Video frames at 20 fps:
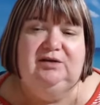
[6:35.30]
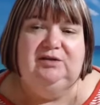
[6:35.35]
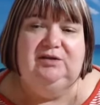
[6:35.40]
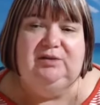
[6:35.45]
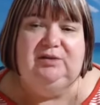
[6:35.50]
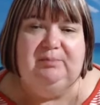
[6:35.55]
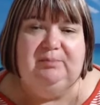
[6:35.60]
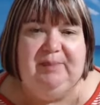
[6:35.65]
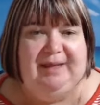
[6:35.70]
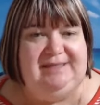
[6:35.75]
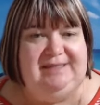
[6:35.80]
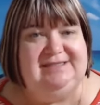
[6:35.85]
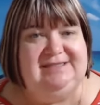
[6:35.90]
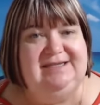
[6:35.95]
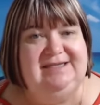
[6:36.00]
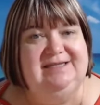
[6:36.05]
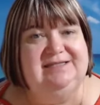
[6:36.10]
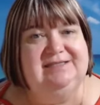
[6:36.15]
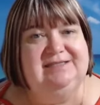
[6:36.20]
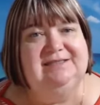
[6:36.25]
The
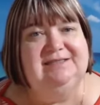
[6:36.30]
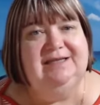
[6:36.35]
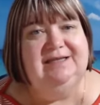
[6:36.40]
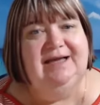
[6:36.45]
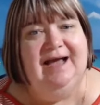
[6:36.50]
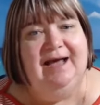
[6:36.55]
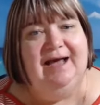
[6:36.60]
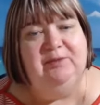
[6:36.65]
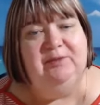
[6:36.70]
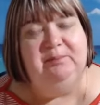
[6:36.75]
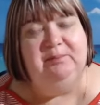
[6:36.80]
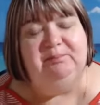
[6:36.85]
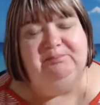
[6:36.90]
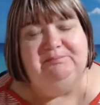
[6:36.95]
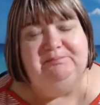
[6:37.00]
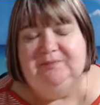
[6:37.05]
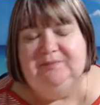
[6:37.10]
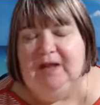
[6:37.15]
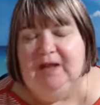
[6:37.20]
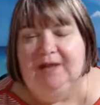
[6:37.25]
basics are
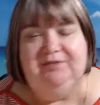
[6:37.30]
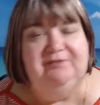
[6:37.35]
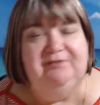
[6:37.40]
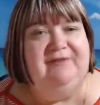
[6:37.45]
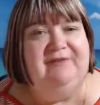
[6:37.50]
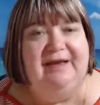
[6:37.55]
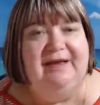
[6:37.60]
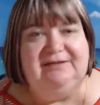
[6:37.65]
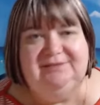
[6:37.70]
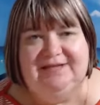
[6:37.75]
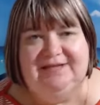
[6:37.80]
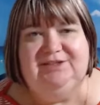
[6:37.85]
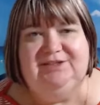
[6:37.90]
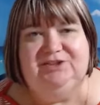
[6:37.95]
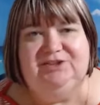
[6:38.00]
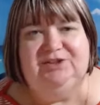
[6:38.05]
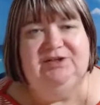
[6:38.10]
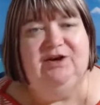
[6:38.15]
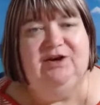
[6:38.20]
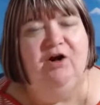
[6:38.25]
the
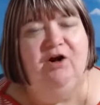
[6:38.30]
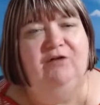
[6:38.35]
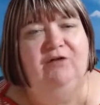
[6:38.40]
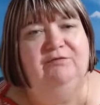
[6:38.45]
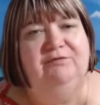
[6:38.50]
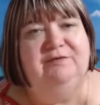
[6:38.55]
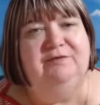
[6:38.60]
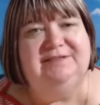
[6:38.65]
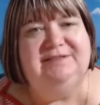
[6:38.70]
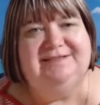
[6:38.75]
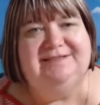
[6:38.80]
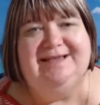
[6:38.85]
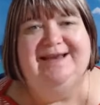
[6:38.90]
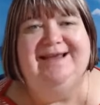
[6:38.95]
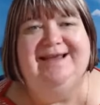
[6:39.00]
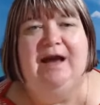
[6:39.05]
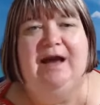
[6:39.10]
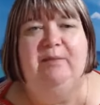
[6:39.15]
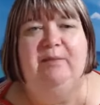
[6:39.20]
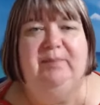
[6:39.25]
foundation of
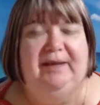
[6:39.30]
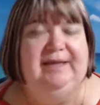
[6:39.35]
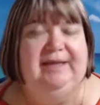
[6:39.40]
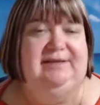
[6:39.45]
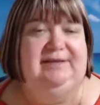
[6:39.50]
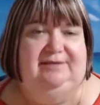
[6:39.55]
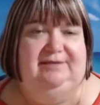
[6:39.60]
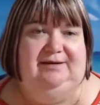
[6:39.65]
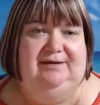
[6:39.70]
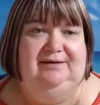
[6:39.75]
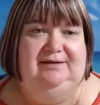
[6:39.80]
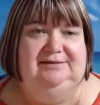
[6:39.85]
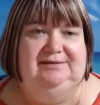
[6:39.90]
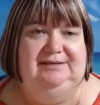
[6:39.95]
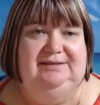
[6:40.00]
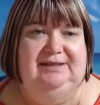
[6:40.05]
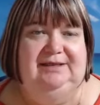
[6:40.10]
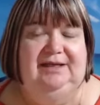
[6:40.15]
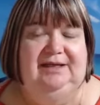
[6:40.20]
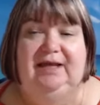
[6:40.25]
setting up anything.
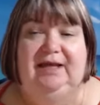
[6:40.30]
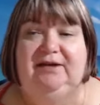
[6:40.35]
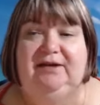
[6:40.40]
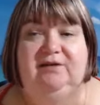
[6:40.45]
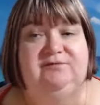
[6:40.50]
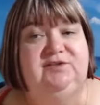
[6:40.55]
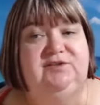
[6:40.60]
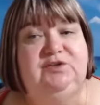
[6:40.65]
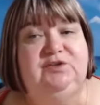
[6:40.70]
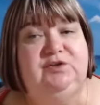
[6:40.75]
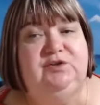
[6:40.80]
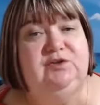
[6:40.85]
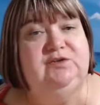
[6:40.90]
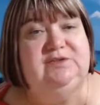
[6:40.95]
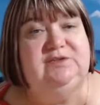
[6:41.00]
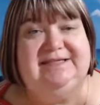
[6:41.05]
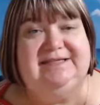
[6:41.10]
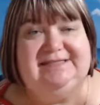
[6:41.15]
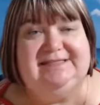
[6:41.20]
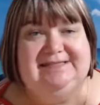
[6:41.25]
And I've just
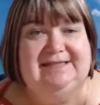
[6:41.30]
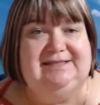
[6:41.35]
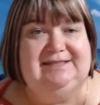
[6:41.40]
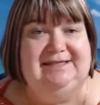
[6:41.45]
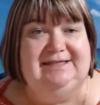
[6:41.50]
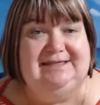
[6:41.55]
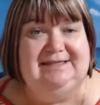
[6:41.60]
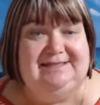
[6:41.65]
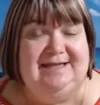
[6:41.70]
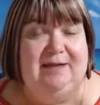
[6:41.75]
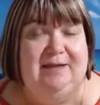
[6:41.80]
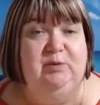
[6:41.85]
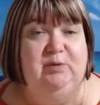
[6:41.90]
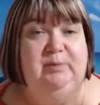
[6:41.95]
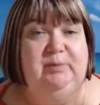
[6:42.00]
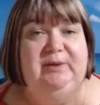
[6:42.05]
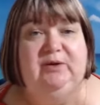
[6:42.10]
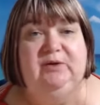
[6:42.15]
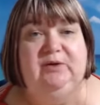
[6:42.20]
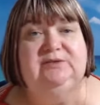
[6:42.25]
used lists as an example
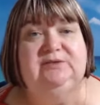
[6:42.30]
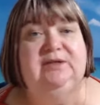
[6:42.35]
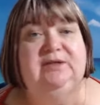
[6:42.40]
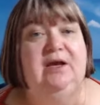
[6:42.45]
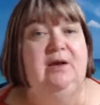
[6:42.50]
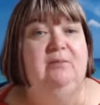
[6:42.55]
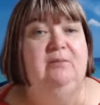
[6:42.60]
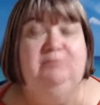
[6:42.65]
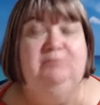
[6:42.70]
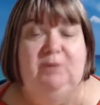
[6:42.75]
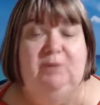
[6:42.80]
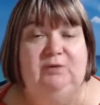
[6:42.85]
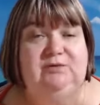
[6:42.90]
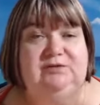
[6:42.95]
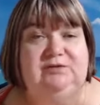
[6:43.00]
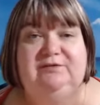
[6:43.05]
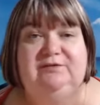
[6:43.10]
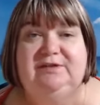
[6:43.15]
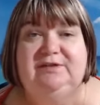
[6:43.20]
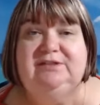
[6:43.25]
because
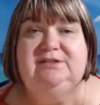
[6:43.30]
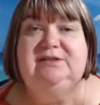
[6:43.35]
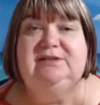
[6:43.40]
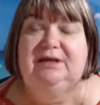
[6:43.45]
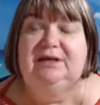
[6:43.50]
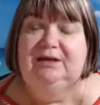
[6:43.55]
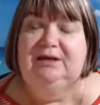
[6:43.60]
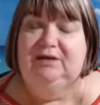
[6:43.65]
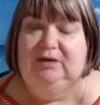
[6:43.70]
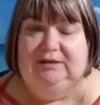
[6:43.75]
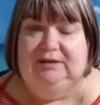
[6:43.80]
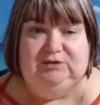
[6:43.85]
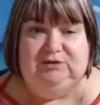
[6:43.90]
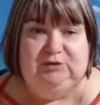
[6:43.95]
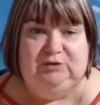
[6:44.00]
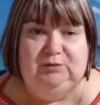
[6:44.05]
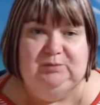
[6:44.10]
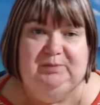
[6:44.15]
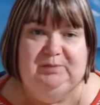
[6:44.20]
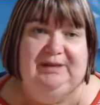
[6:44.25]
most of us, and
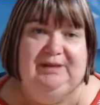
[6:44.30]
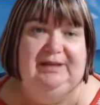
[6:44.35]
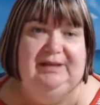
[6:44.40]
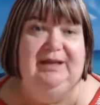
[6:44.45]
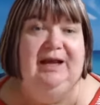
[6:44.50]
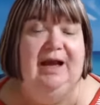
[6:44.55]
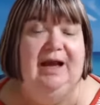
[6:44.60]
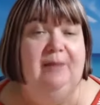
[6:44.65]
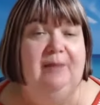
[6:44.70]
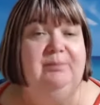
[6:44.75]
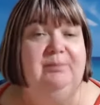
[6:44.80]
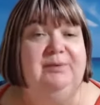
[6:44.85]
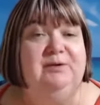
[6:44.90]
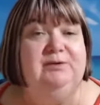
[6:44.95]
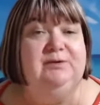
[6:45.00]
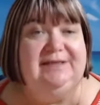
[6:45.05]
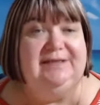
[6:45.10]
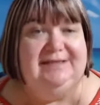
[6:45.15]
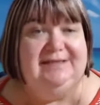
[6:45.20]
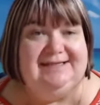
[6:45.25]
should be, are
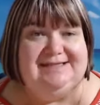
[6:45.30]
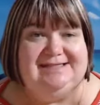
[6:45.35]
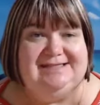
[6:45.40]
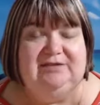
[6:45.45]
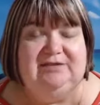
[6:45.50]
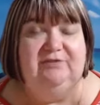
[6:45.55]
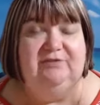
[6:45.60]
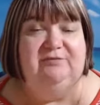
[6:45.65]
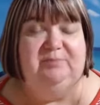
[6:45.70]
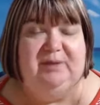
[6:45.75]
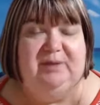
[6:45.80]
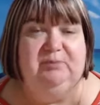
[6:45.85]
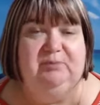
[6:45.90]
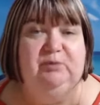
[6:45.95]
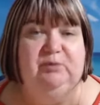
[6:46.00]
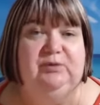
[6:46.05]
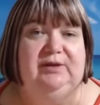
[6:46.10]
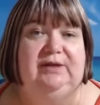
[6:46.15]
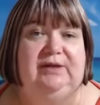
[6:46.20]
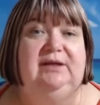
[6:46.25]
building lists of
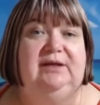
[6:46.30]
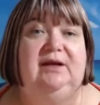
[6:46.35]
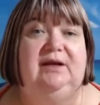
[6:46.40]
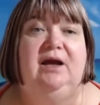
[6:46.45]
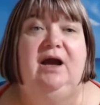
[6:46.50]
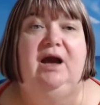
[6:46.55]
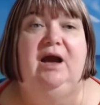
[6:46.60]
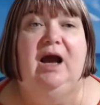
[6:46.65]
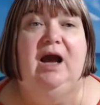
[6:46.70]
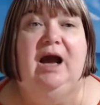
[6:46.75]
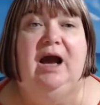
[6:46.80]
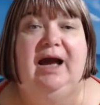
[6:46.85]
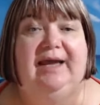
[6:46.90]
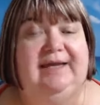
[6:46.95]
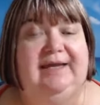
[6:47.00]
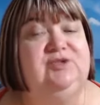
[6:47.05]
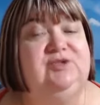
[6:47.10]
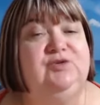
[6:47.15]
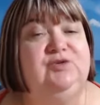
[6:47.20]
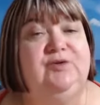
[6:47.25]
people that are
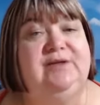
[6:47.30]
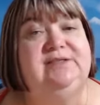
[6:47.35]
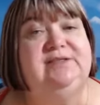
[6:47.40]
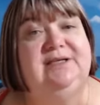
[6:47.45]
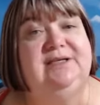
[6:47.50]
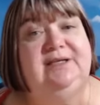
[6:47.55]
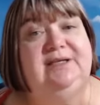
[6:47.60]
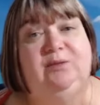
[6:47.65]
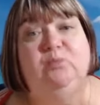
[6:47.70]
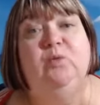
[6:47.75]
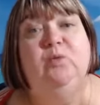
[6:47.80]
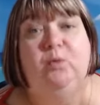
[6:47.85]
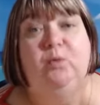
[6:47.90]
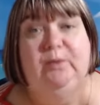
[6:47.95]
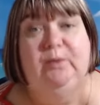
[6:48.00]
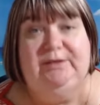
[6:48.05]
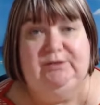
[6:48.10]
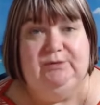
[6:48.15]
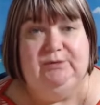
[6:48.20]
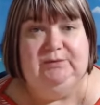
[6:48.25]
interested in what
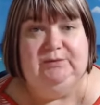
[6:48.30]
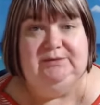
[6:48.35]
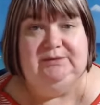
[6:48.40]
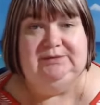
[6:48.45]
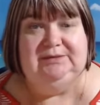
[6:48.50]
we do.